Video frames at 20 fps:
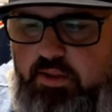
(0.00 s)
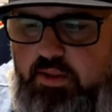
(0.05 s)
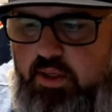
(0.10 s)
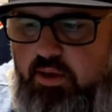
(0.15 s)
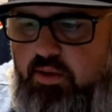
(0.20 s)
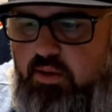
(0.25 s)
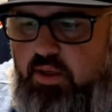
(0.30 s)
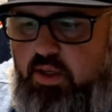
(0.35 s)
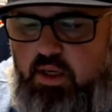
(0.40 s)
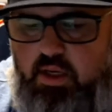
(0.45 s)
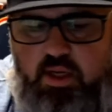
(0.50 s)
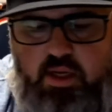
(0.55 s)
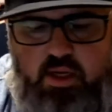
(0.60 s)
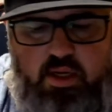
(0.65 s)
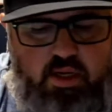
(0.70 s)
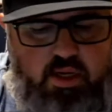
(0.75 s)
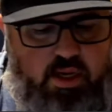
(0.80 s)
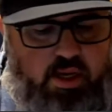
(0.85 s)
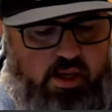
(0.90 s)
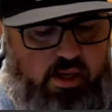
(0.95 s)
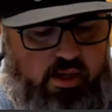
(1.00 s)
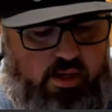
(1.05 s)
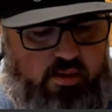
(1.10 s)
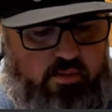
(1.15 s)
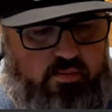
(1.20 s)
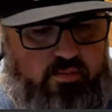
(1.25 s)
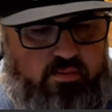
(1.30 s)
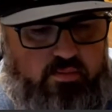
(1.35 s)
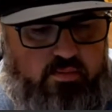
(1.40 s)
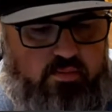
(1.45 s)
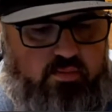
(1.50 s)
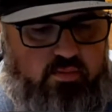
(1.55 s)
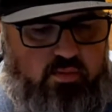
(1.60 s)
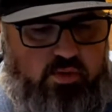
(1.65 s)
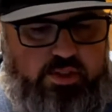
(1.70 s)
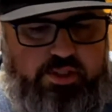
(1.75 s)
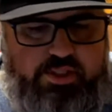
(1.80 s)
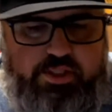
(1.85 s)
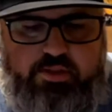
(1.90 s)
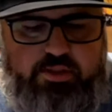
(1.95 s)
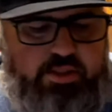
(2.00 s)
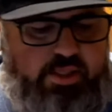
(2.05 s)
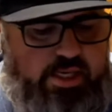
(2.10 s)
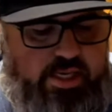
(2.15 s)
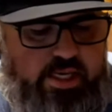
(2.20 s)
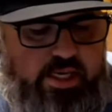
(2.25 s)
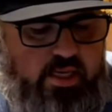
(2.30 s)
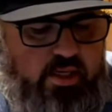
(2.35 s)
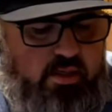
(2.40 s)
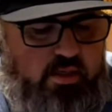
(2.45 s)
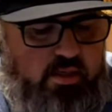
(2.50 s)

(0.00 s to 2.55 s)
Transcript: So we shall see.